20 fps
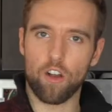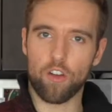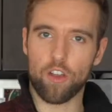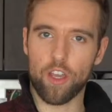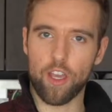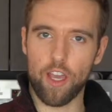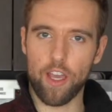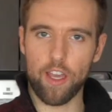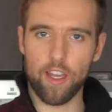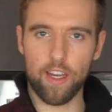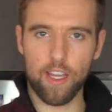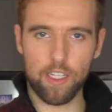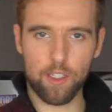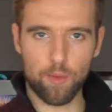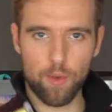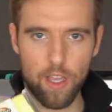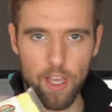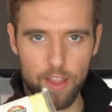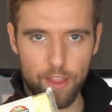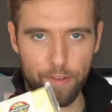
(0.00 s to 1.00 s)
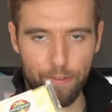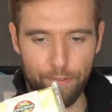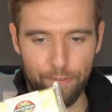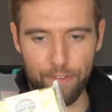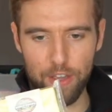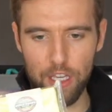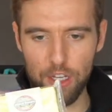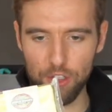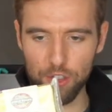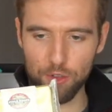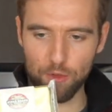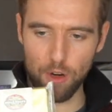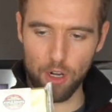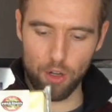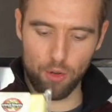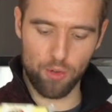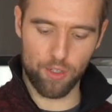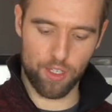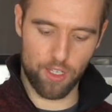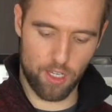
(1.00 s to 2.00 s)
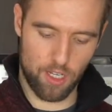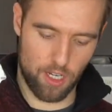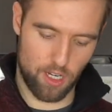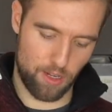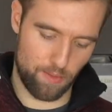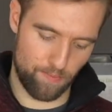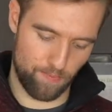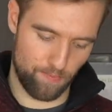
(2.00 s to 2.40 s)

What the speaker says: Okay, next we got the field roast.